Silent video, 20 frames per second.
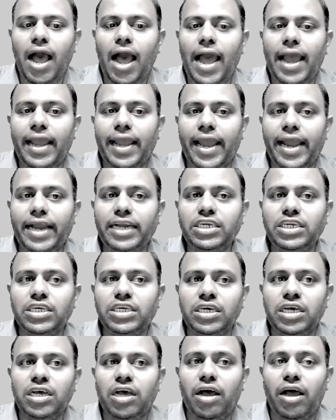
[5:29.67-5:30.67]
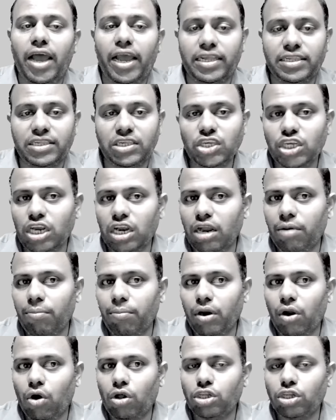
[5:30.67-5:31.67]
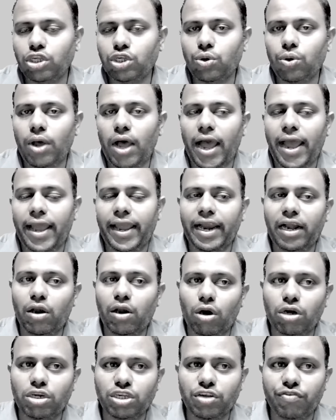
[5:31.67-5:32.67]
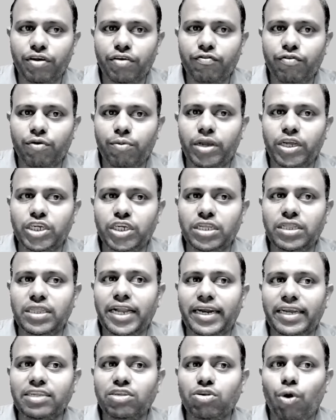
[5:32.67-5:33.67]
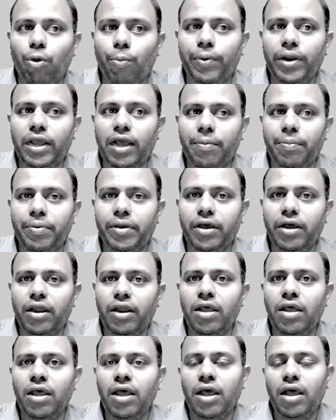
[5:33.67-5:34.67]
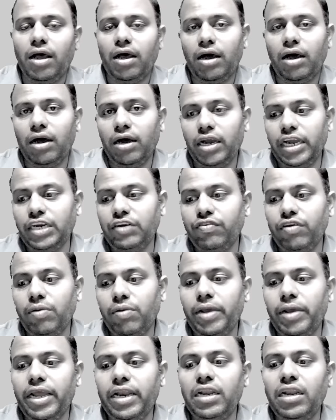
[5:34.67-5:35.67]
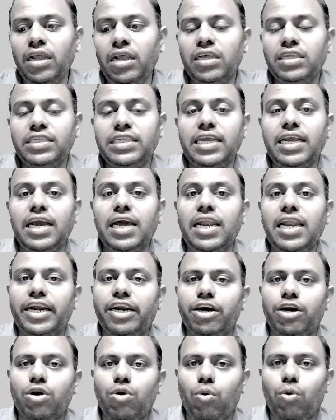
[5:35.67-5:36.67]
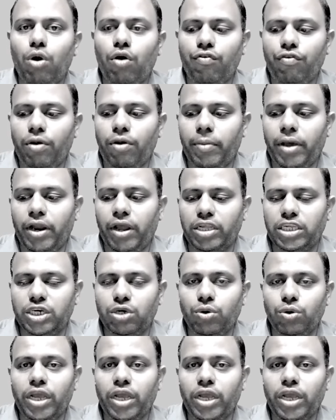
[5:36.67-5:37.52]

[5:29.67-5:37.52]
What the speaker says: I get accession number also. I get lots of information that is opening up here. It will be in single letter code of amino acid.